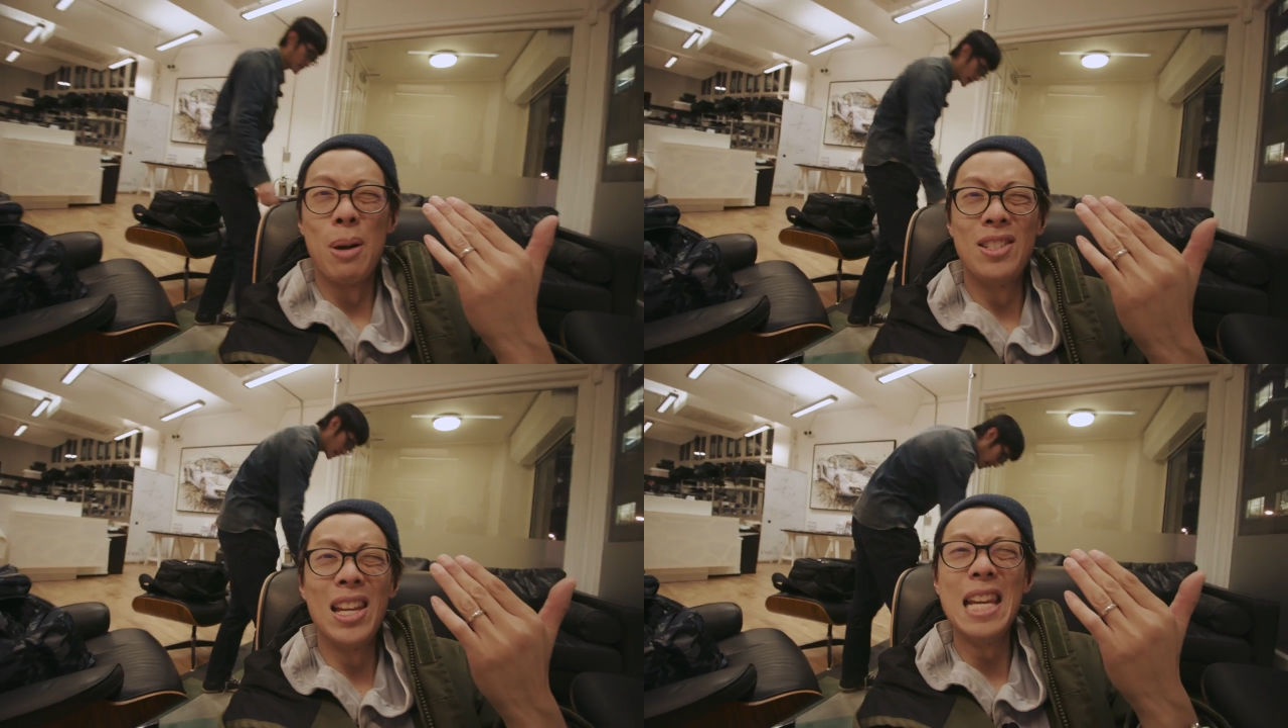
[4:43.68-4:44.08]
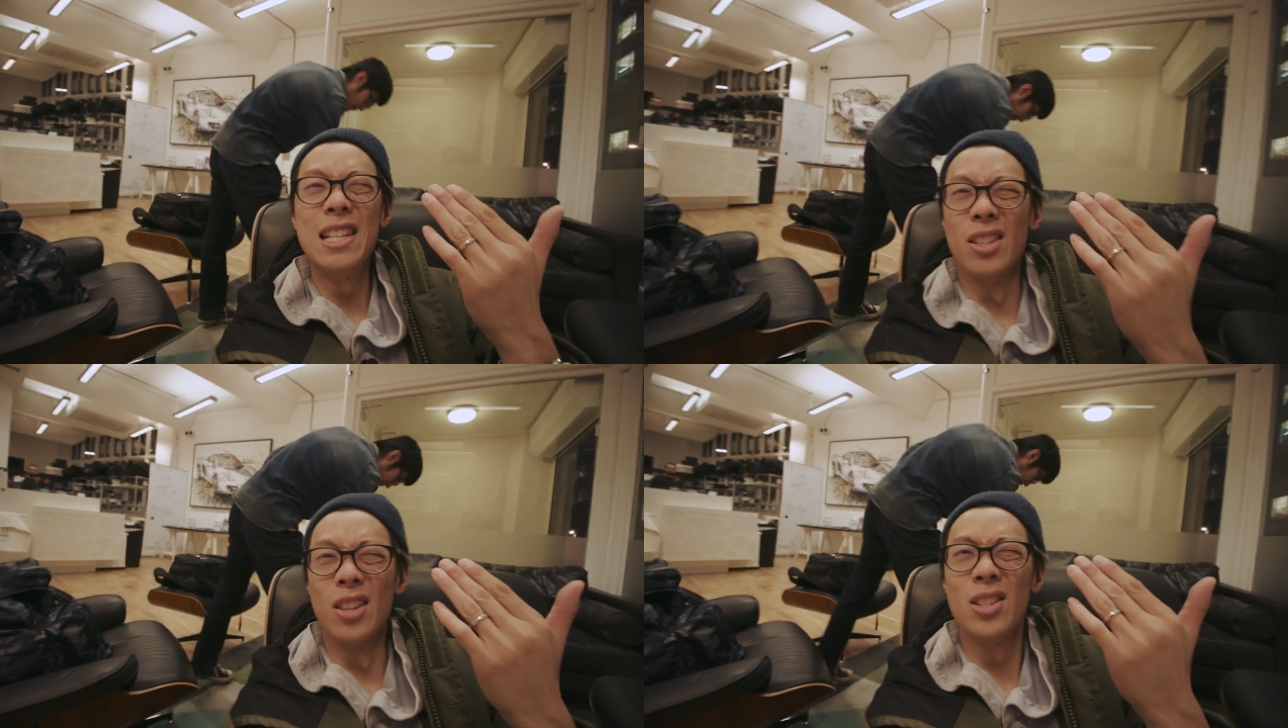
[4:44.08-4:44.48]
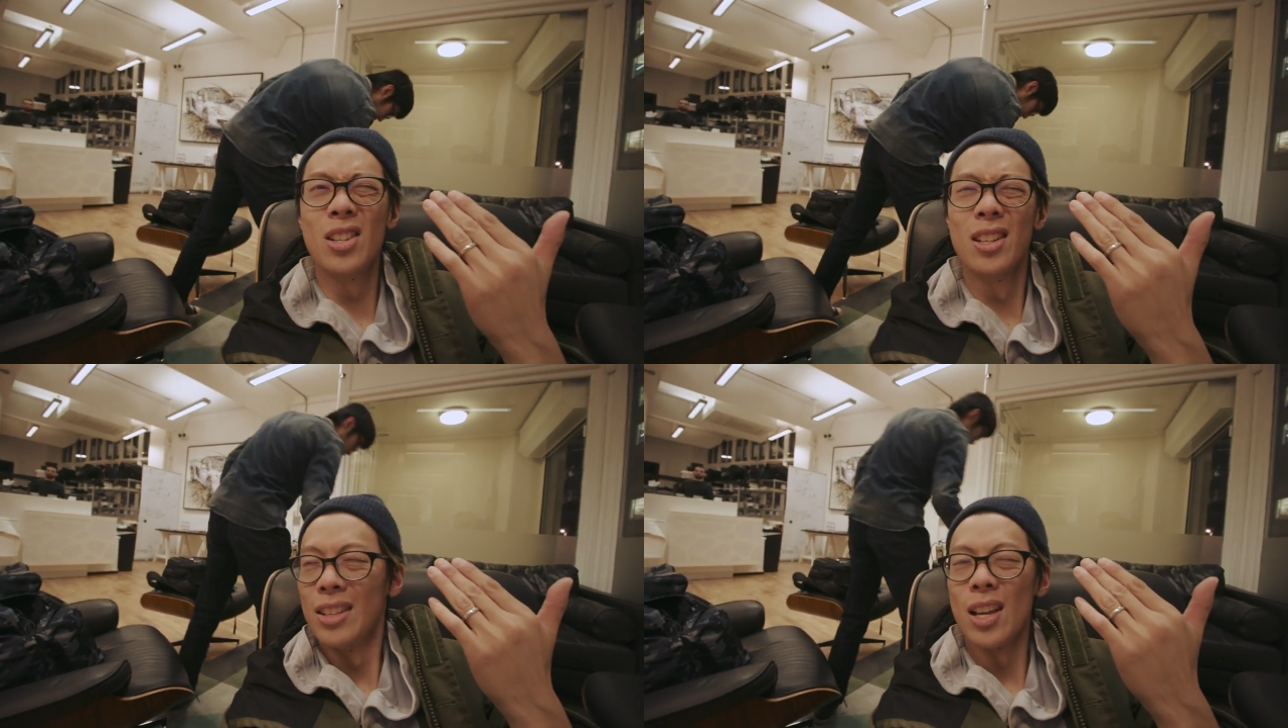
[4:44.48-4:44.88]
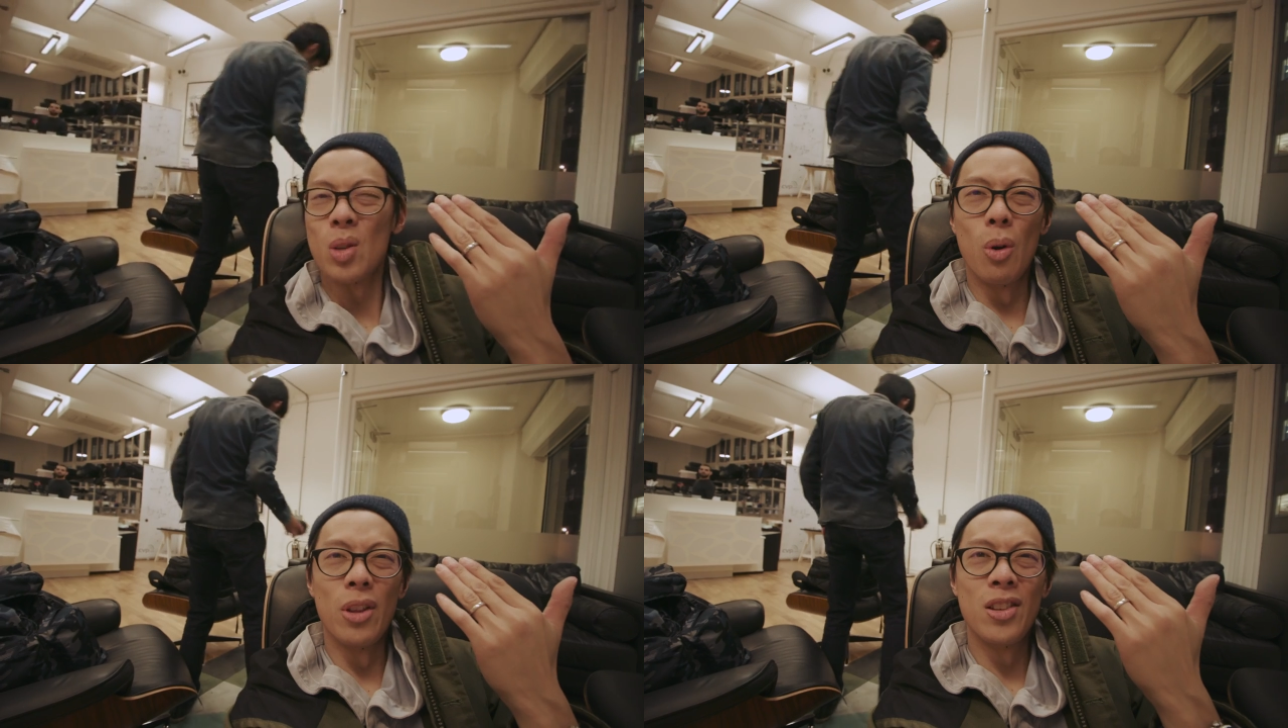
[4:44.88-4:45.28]
patinaed.
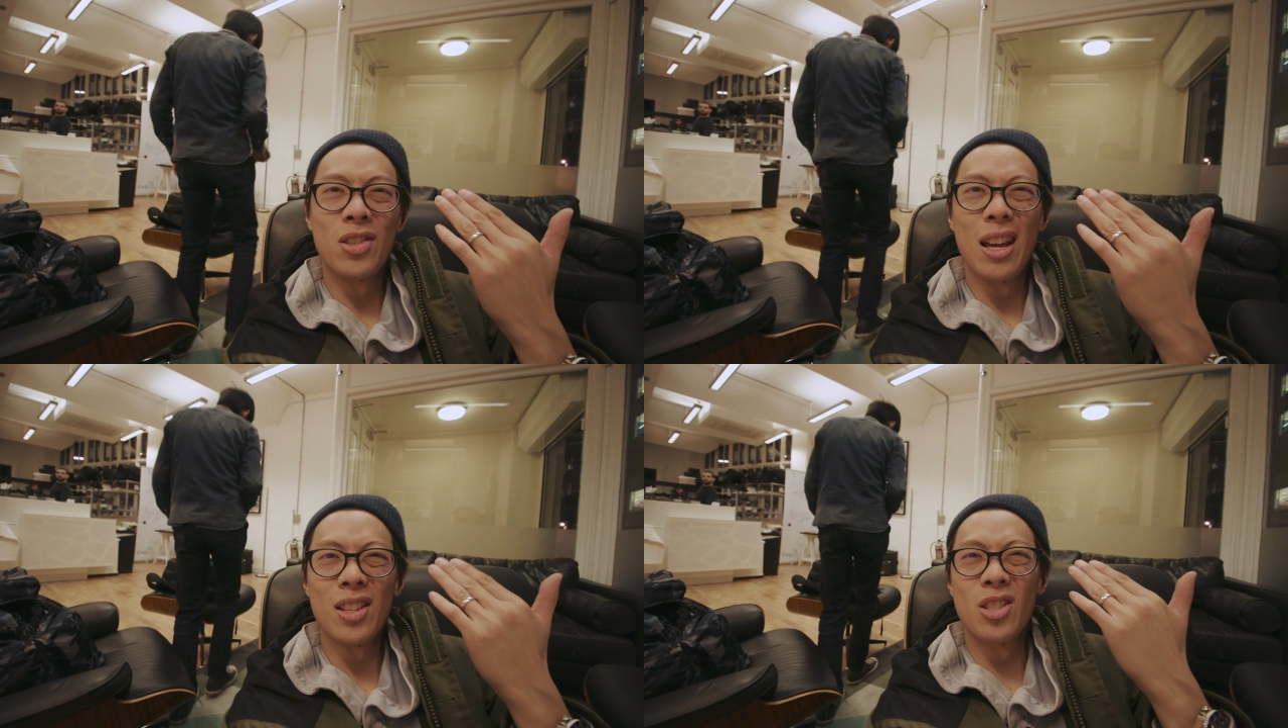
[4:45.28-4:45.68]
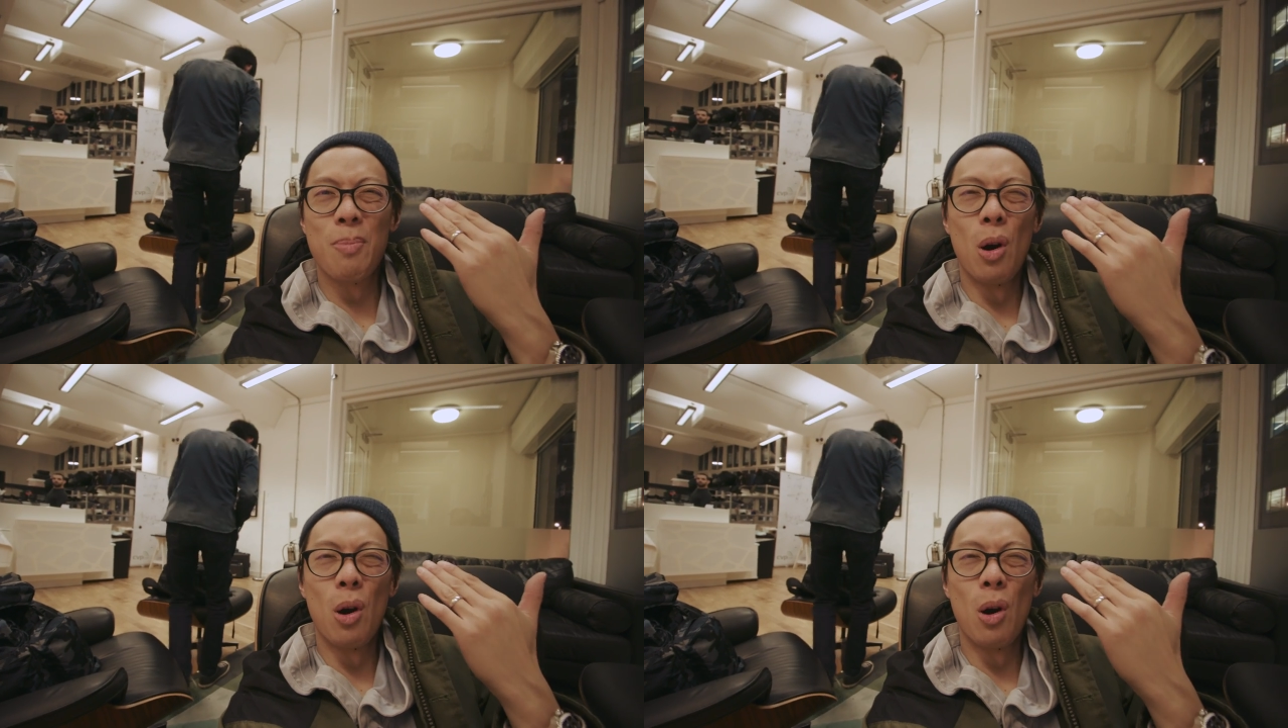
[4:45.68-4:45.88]
That's what that's the